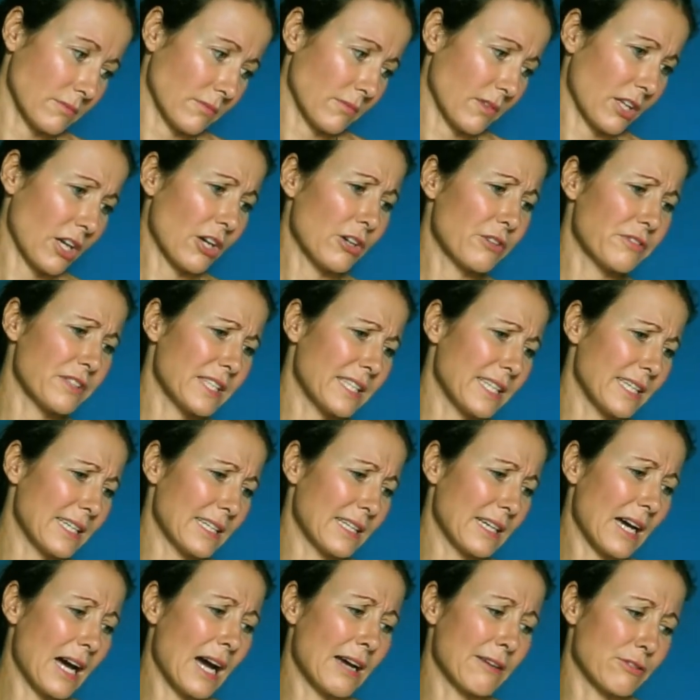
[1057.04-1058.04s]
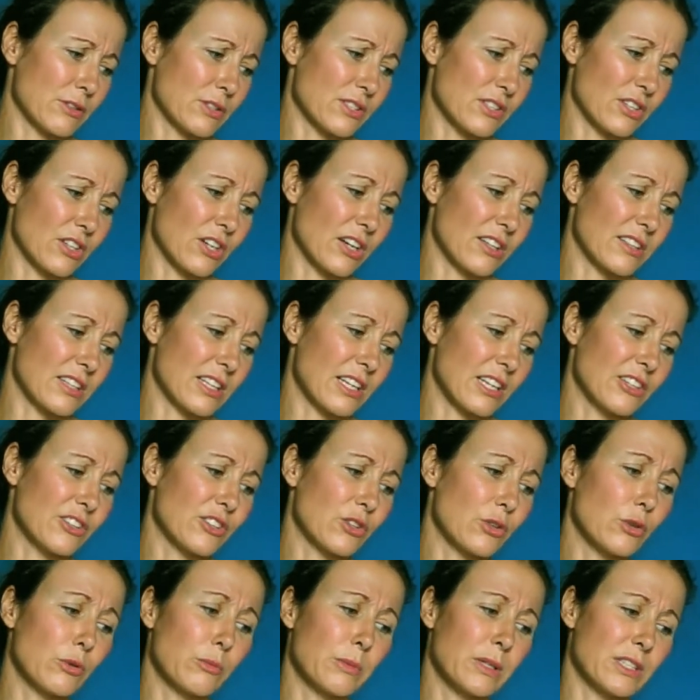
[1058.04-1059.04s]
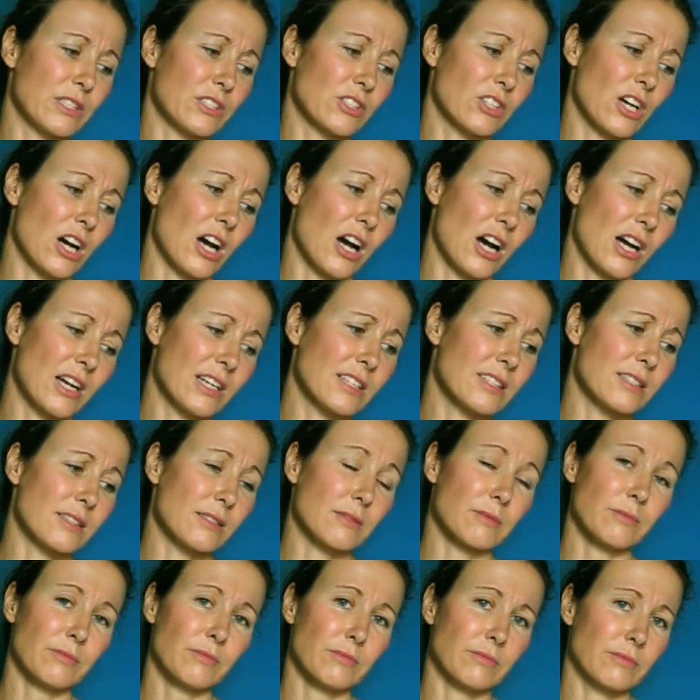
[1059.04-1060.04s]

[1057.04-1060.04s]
over here I've also got the Lenormand cards,